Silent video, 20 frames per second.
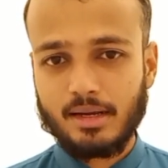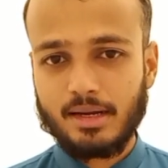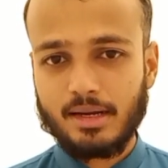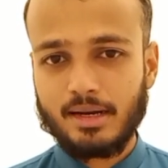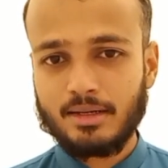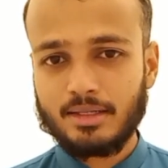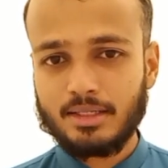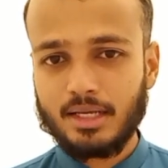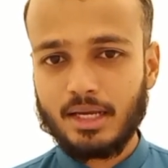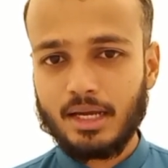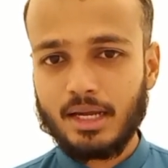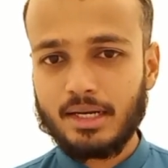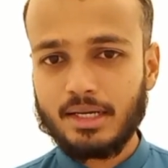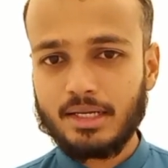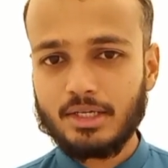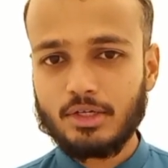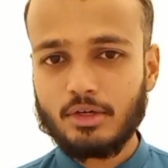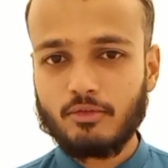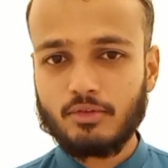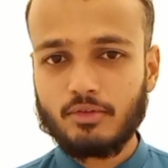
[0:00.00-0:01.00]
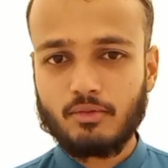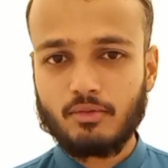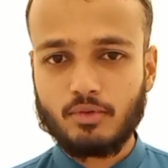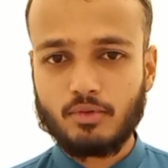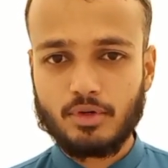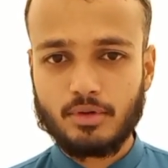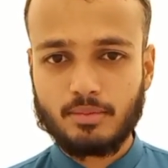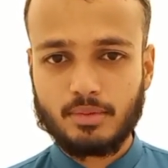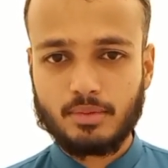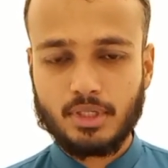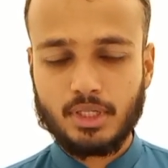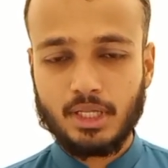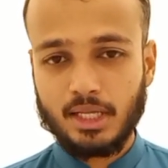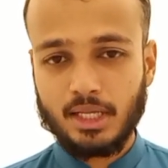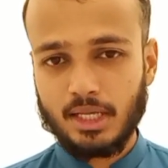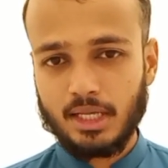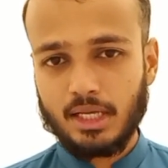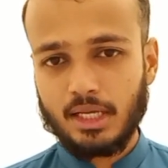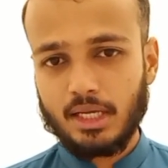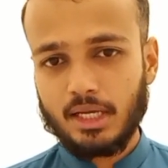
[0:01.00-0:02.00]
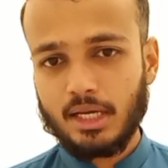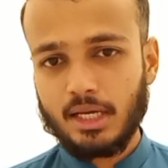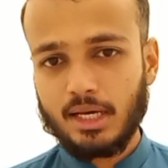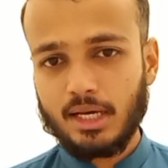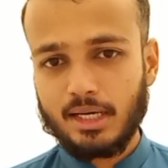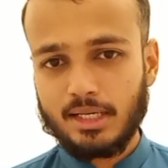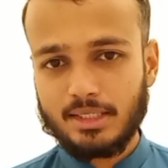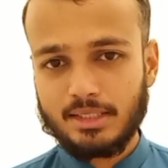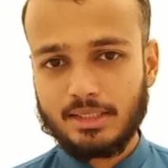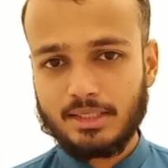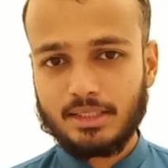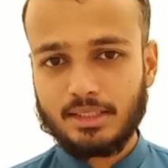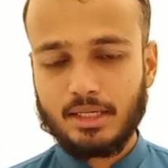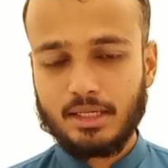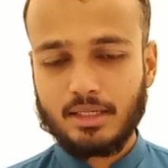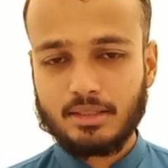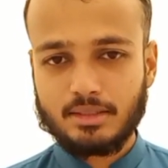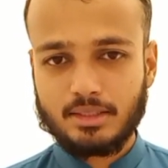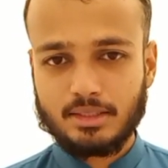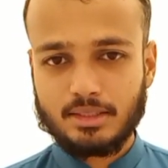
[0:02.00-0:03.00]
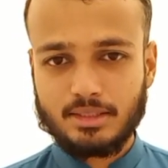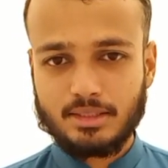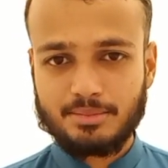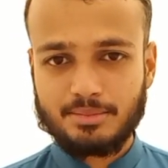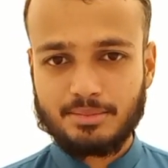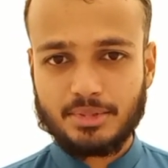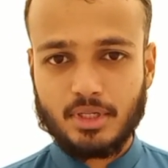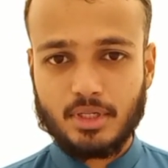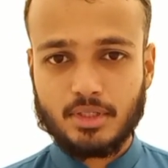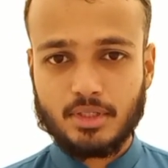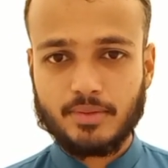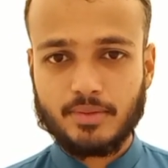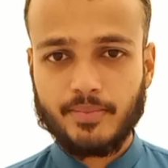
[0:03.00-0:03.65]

at the ending of the verb. Anta katabta.